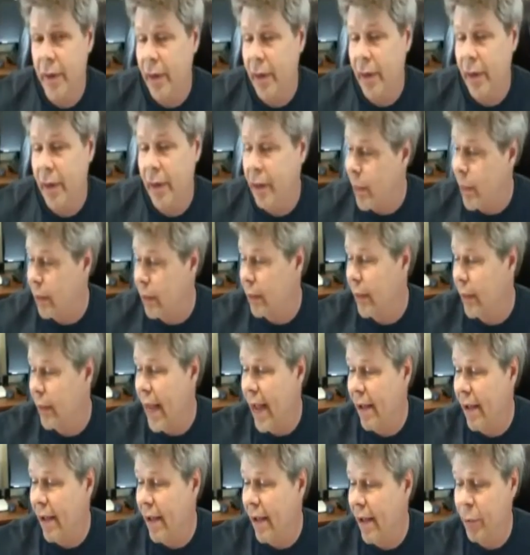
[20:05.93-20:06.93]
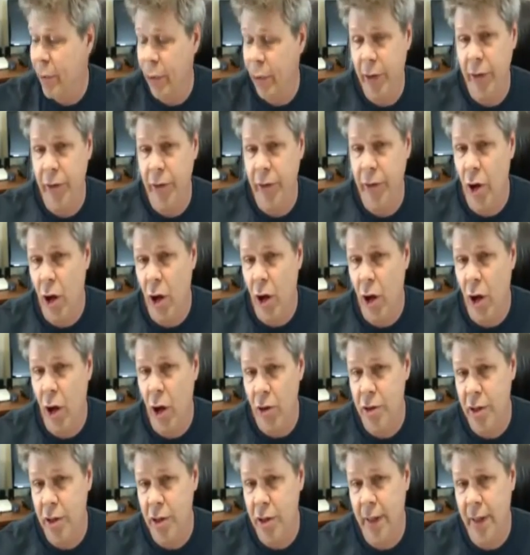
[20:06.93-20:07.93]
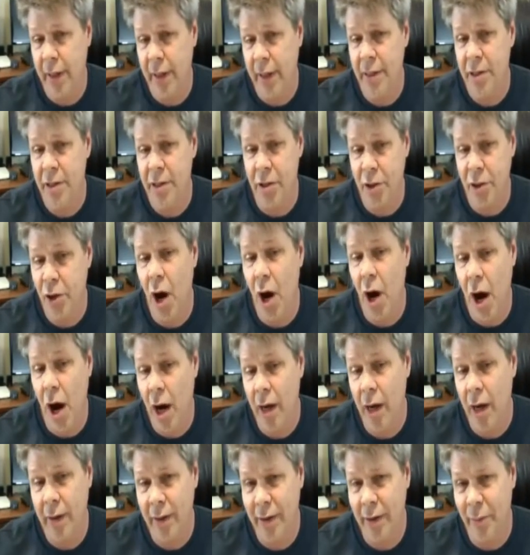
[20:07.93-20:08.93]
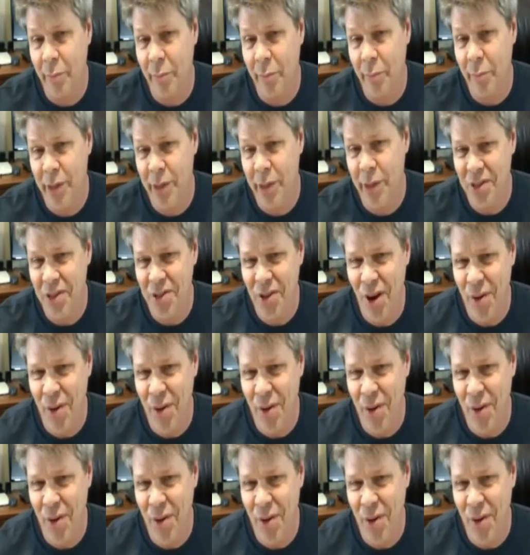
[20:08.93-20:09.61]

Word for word: if you think about it. Half million dollars, and it's not a business